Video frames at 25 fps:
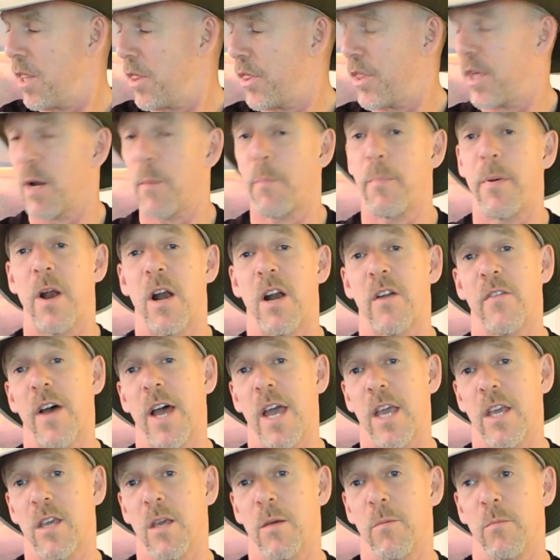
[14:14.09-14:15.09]
than a pair of
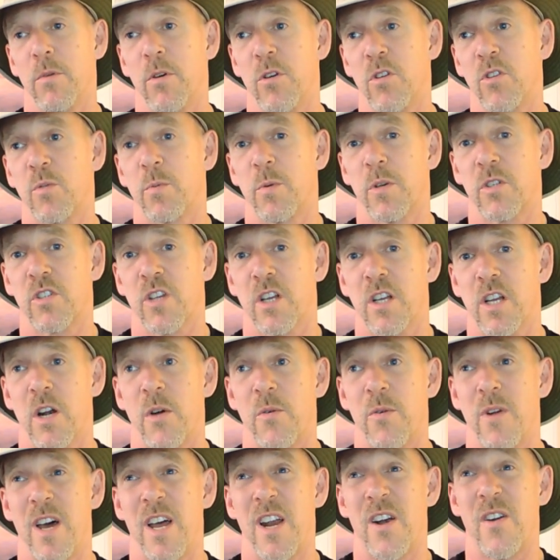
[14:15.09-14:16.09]
hiking boots, which are going to
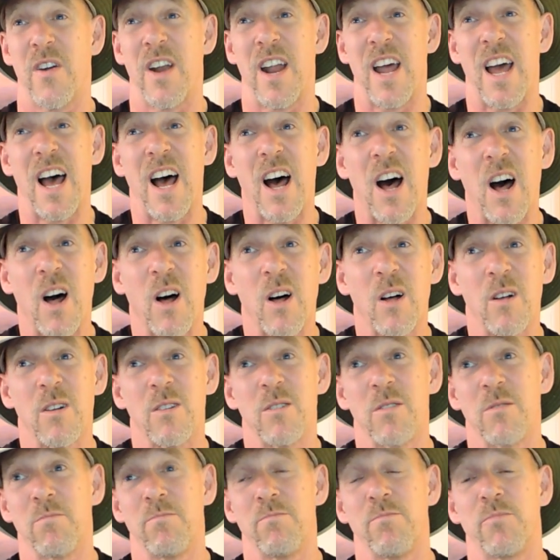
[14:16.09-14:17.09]
run
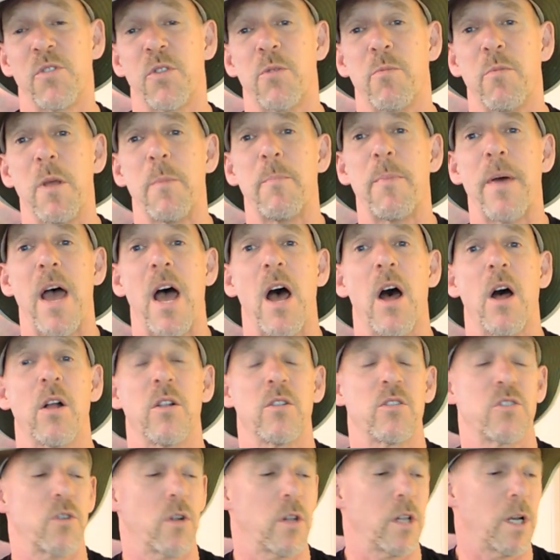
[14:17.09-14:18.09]
around 3
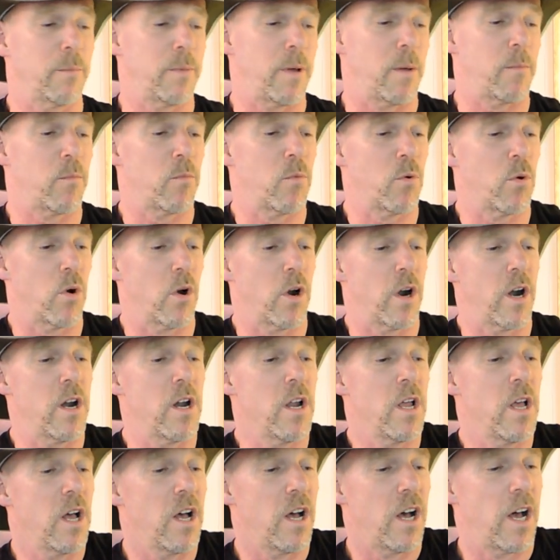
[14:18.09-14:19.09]
pounds or a little bit
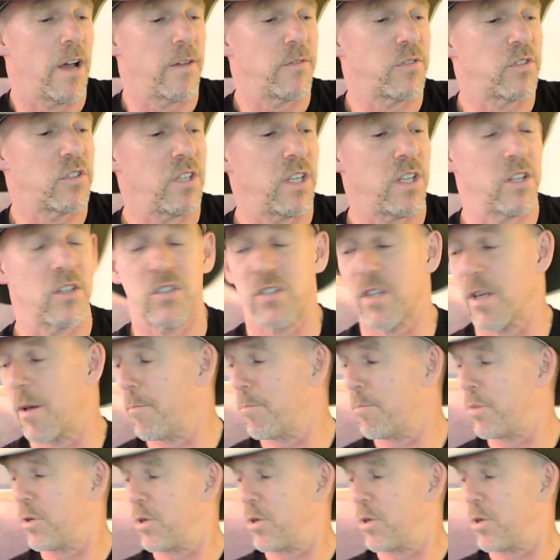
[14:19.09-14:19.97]
more. I've seen some